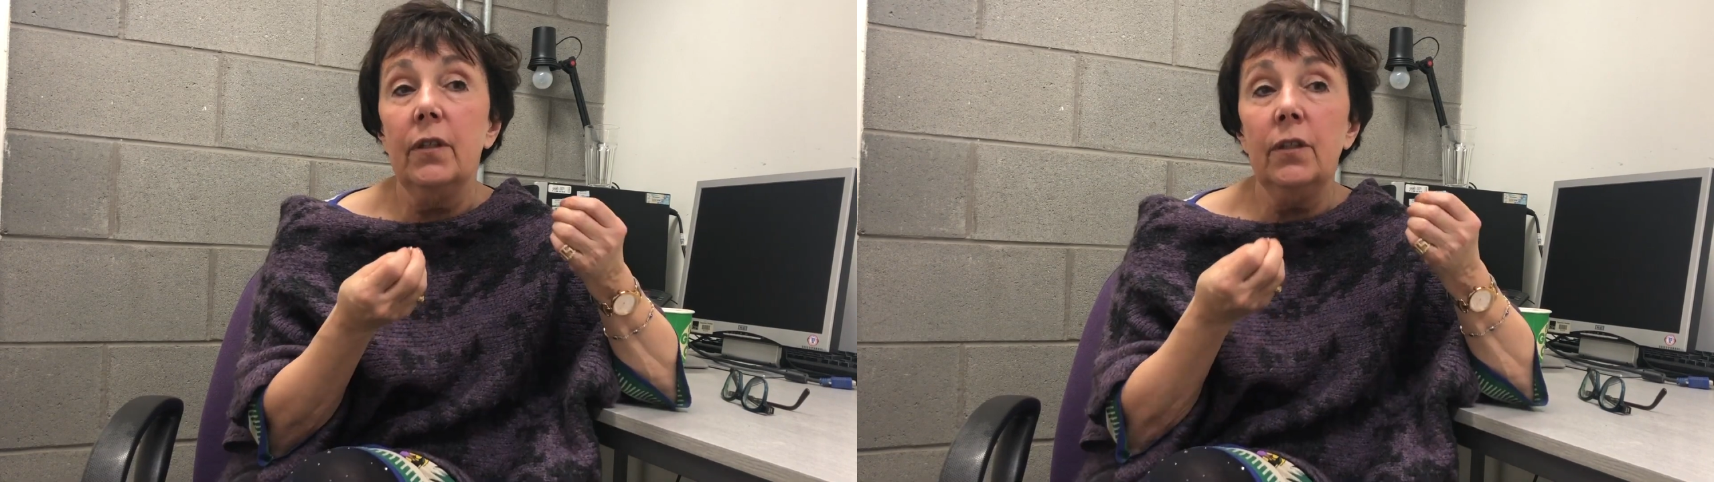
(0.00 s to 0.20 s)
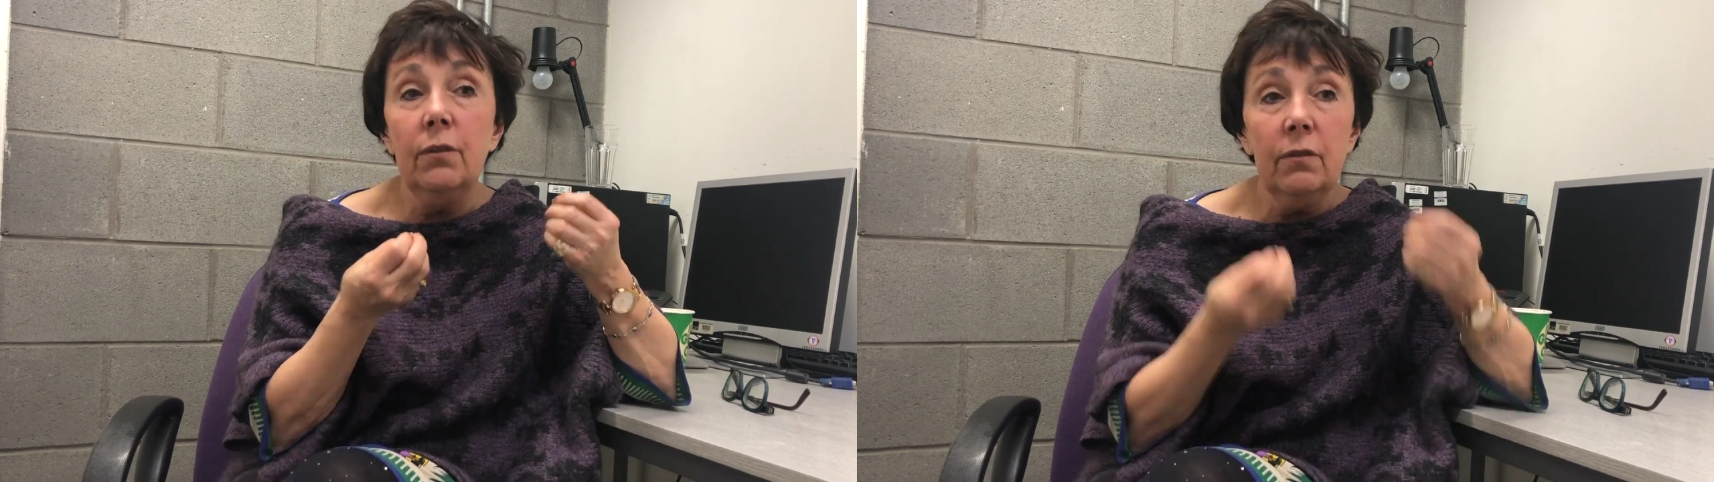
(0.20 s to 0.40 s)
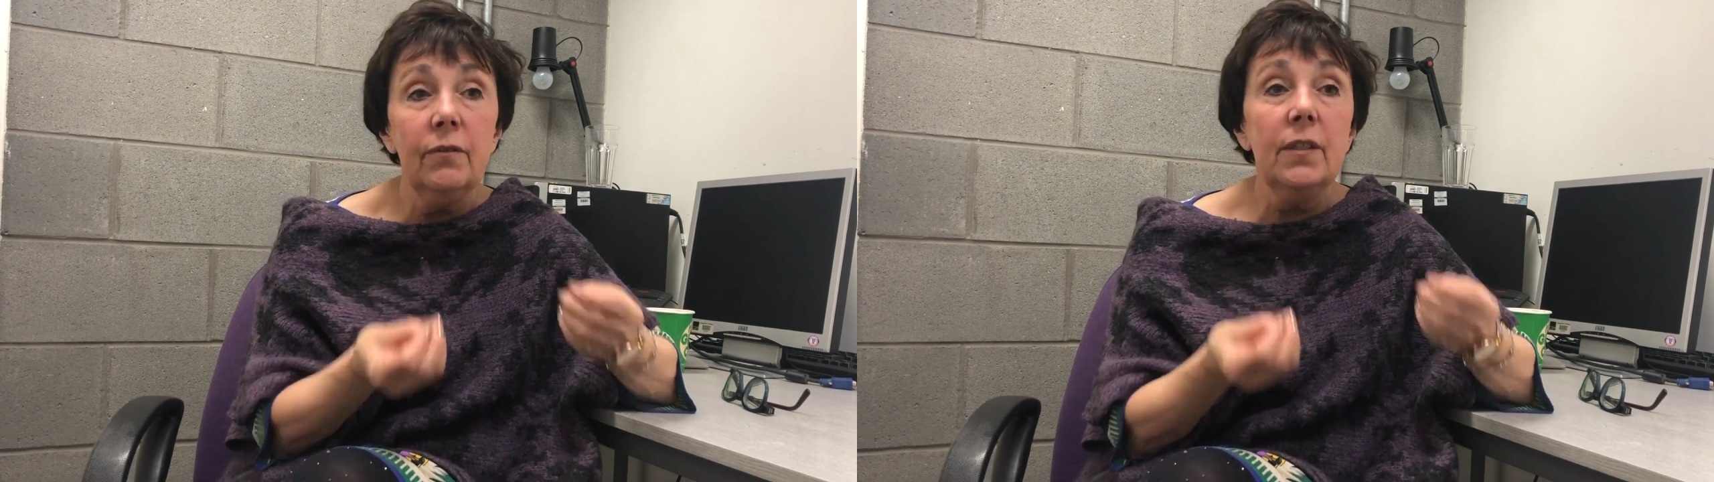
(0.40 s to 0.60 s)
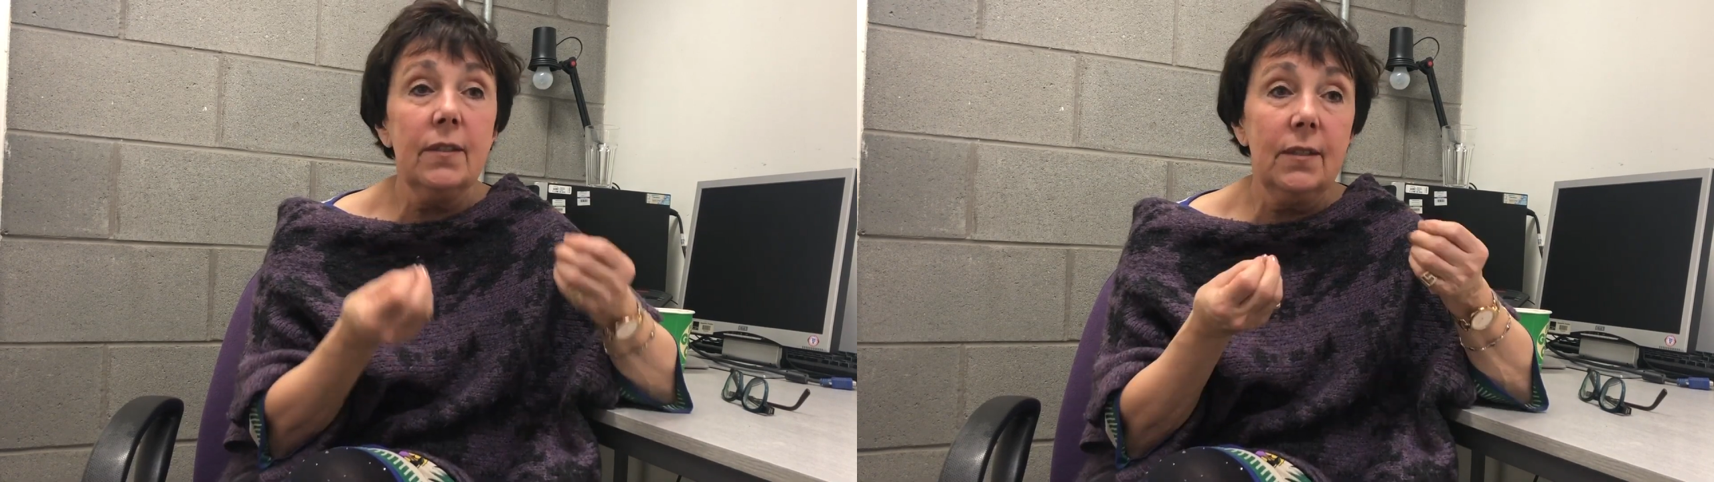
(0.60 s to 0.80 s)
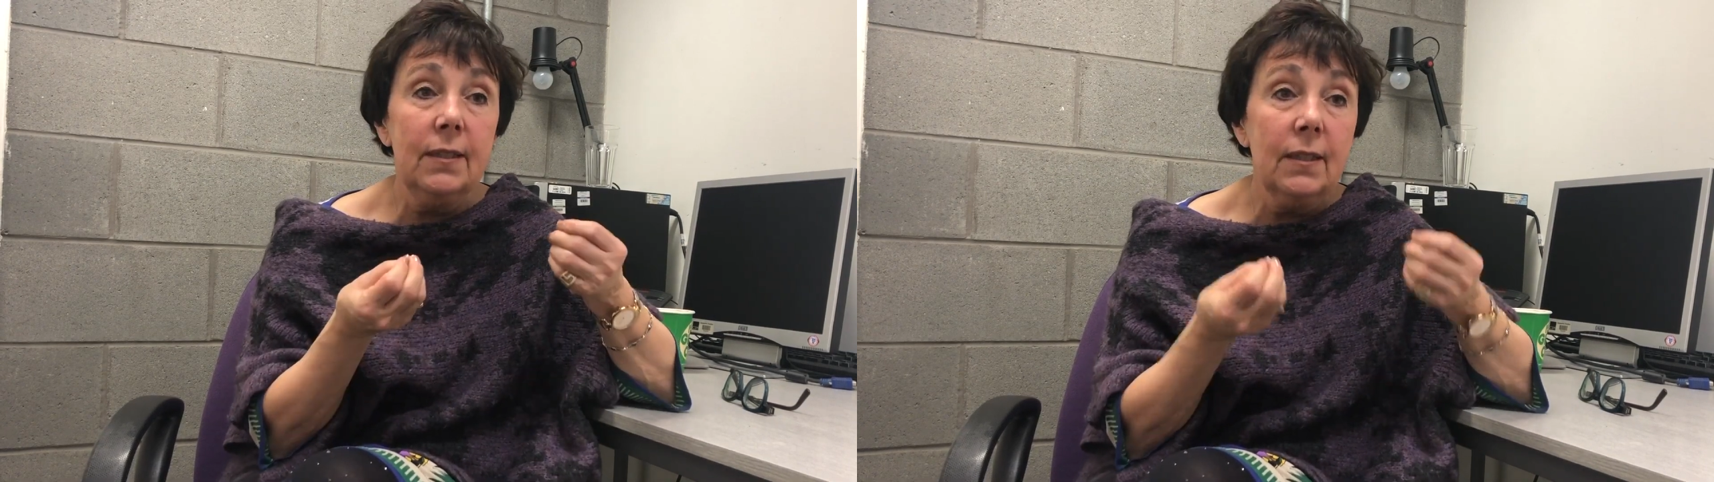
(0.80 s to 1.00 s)

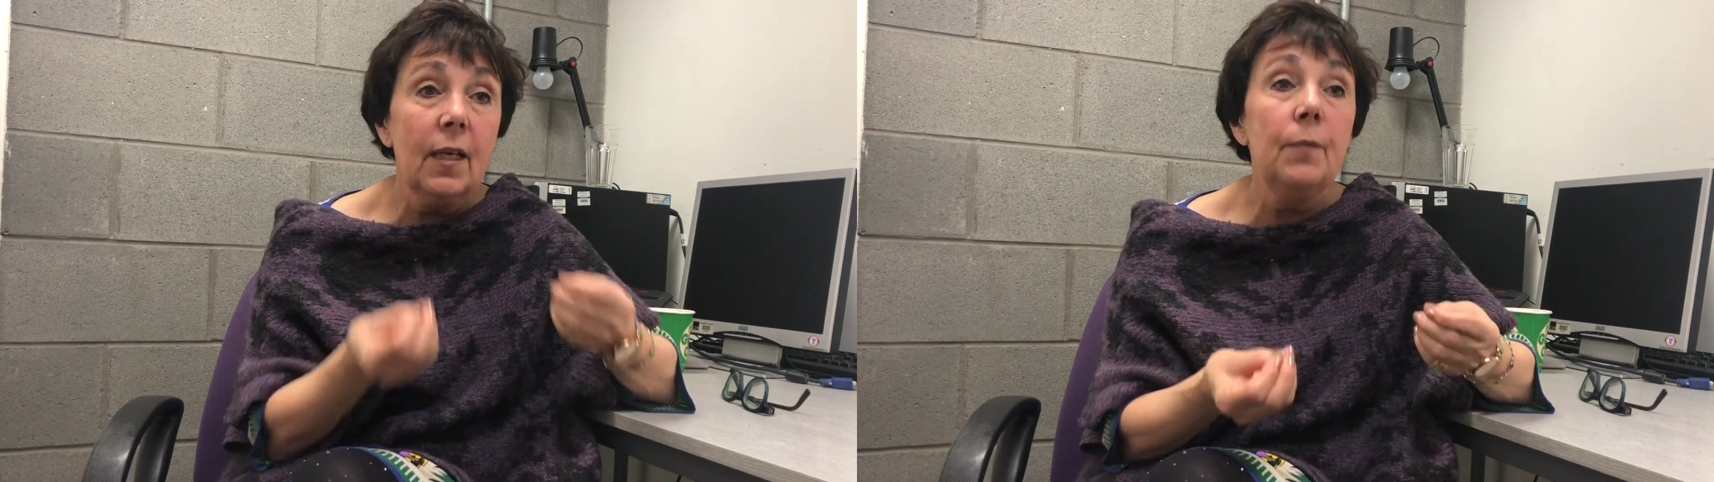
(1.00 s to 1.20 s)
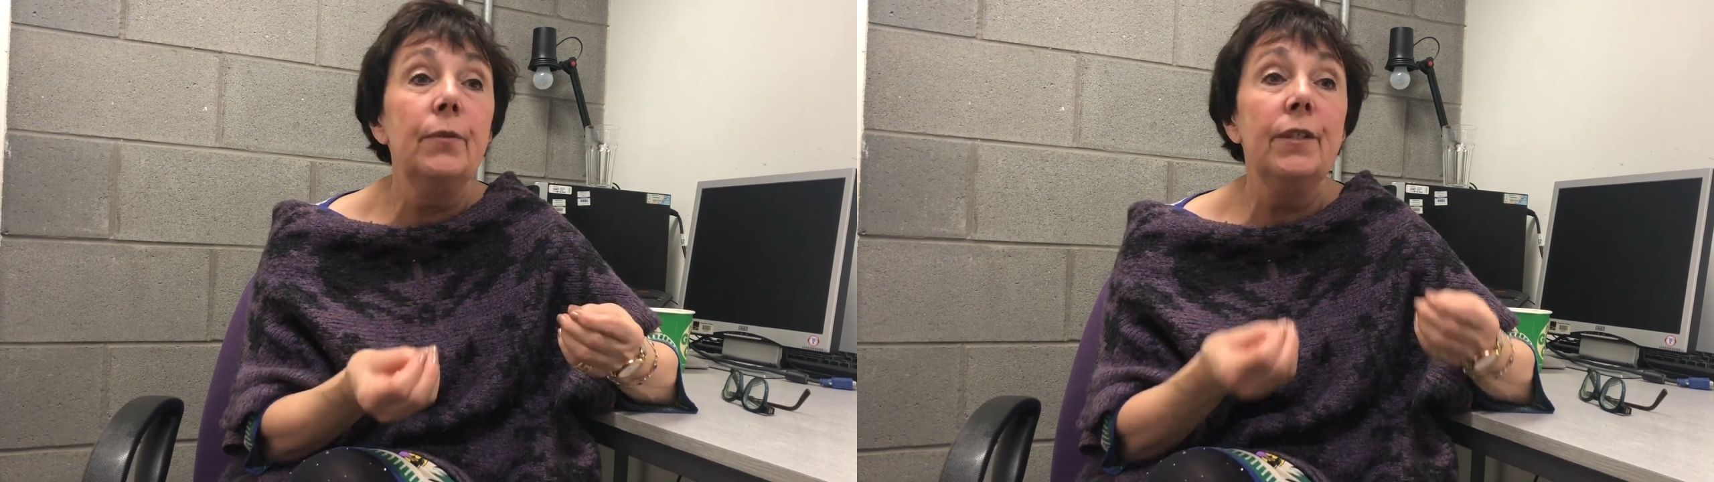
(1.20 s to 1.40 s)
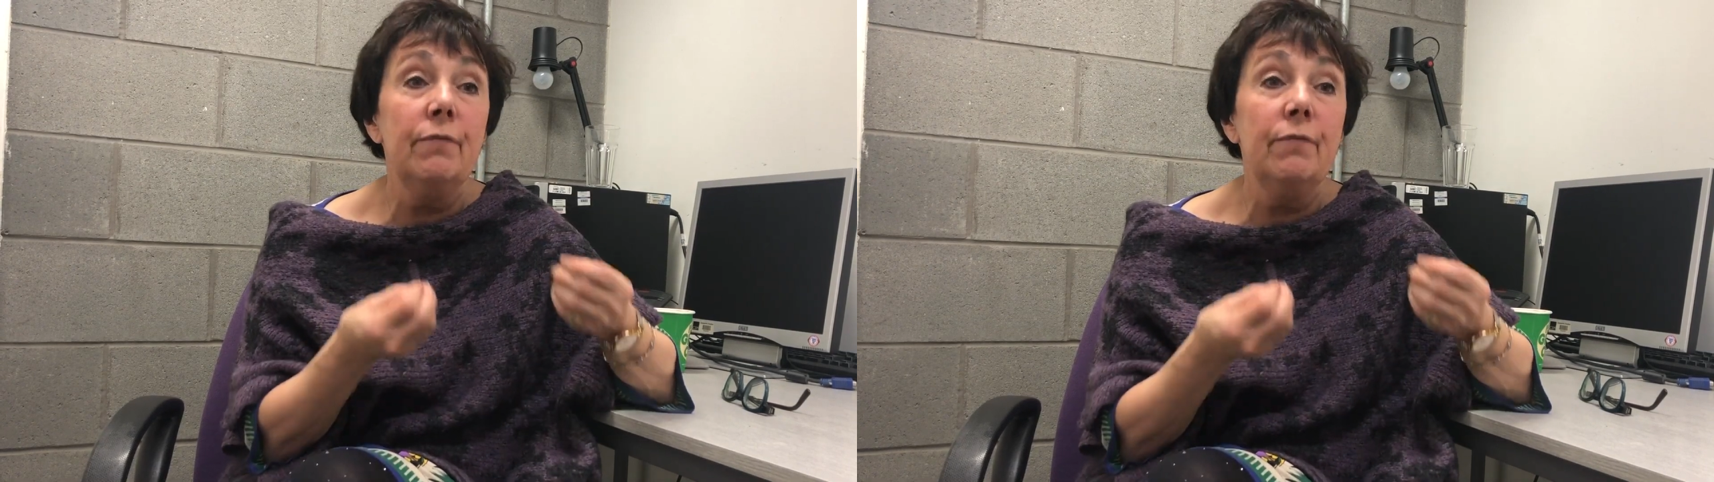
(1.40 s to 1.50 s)
university library